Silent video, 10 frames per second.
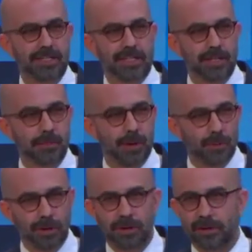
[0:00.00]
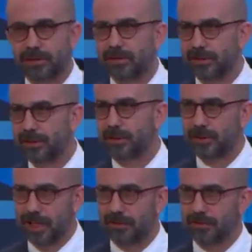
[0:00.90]
to keep my word to
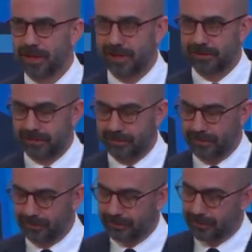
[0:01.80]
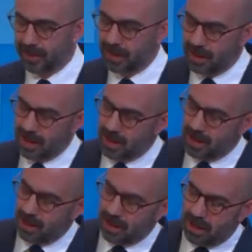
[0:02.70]
General Vance.
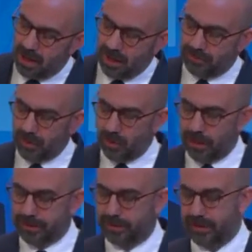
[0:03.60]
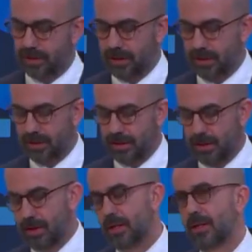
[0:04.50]
Of course,
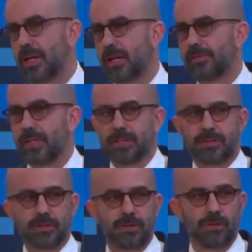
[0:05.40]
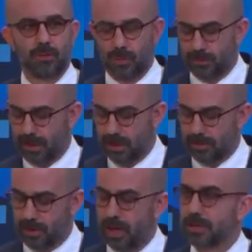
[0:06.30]
none of this would be
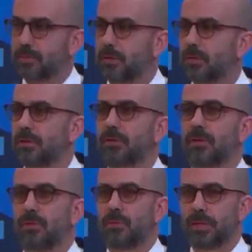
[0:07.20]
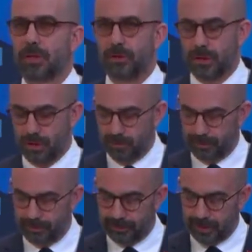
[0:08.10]
possible without you,
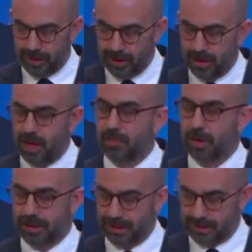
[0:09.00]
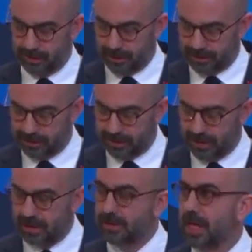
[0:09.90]
our participants.
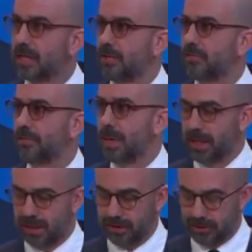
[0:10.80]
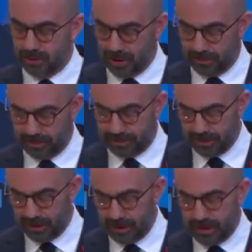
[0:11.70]
Thank you for making the trip.
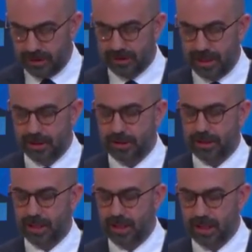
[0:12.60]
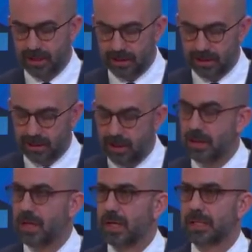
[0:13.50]
Senator Shaheen,
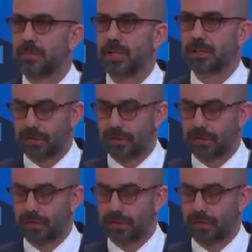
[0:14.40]
a special